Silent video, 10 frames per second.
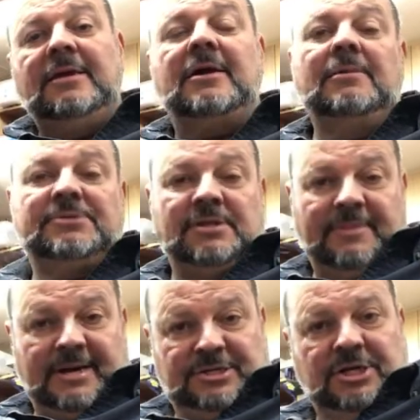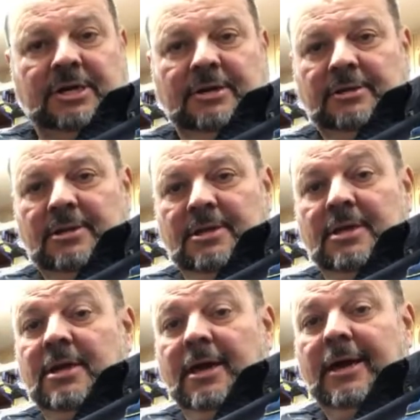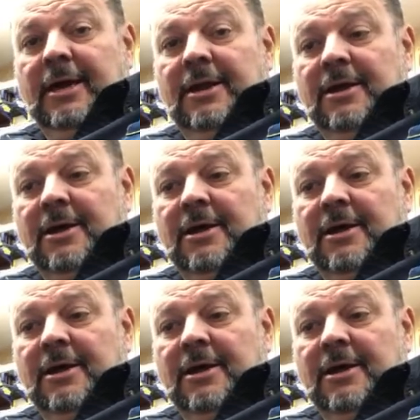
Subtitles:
comes to my channel, and